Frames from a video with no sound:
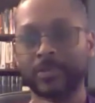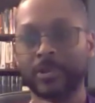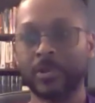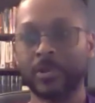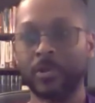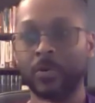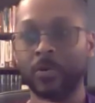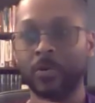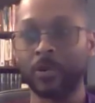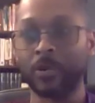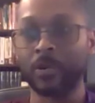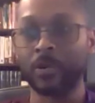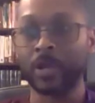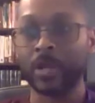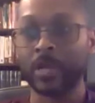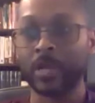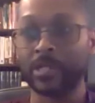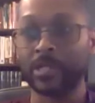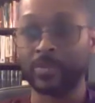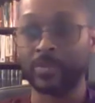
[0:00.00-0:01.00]
Or
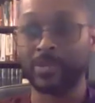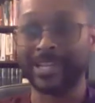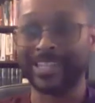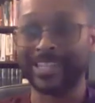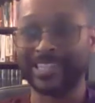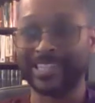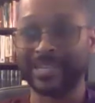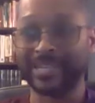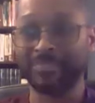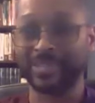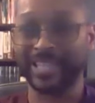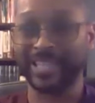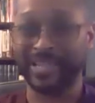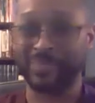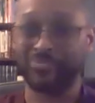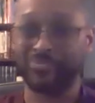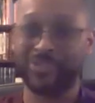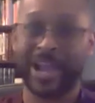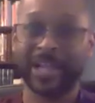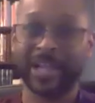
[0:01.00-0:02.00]
to put it simply
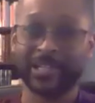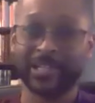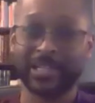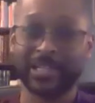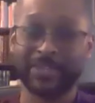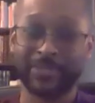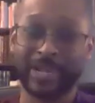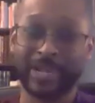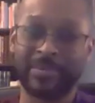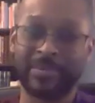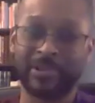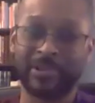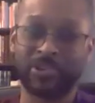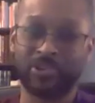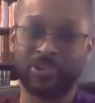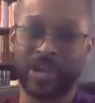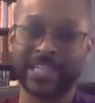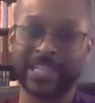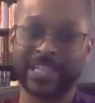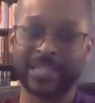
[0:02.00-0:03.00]
and practically, if we're going to be
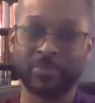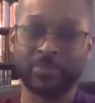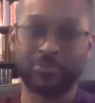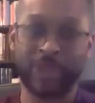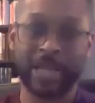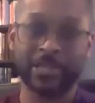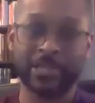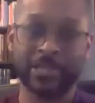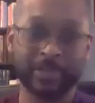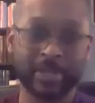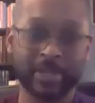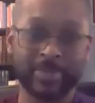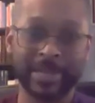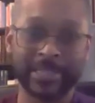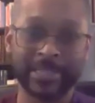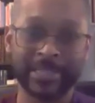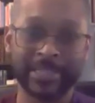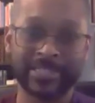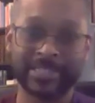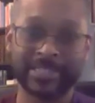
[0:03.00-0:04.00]
crass and practical about
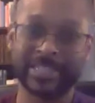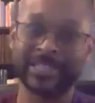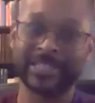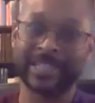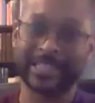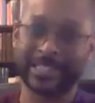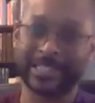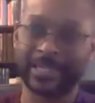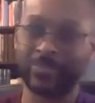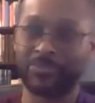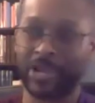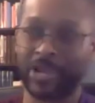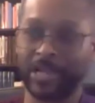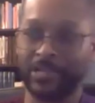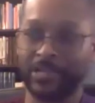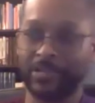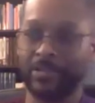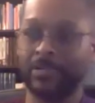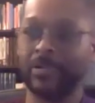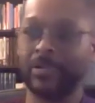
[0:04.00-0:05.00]
this, then let's get
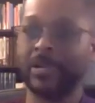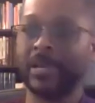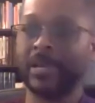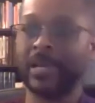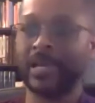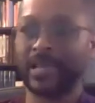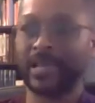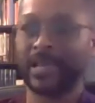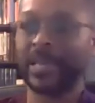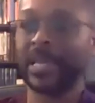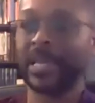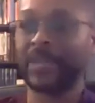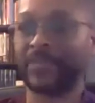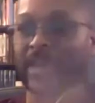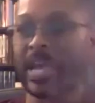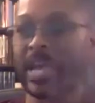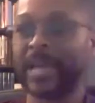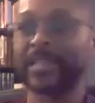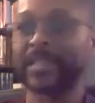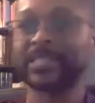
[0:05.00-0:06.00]
practical. If
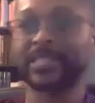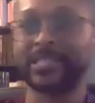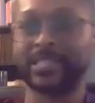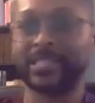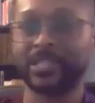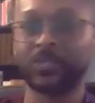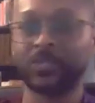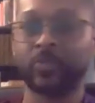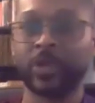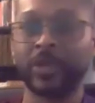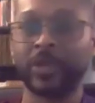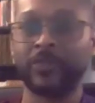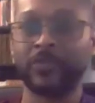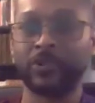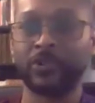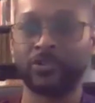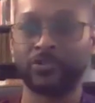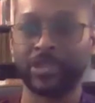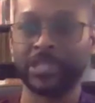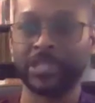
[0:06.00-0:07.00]
X is this way
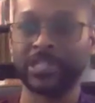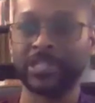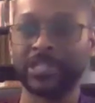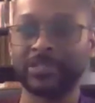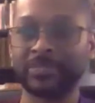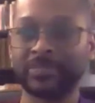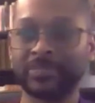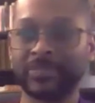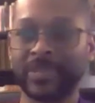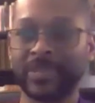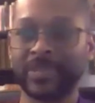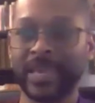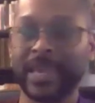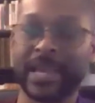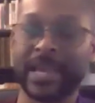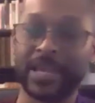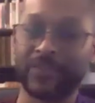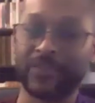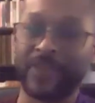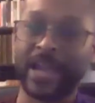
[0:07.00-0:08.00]
for a reason,
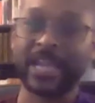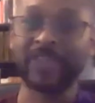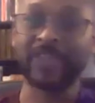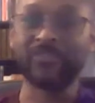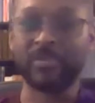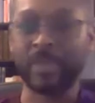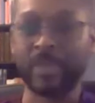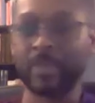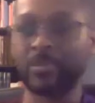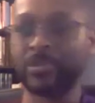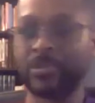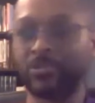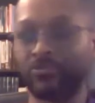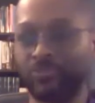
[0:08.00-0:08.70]
and if I can remember the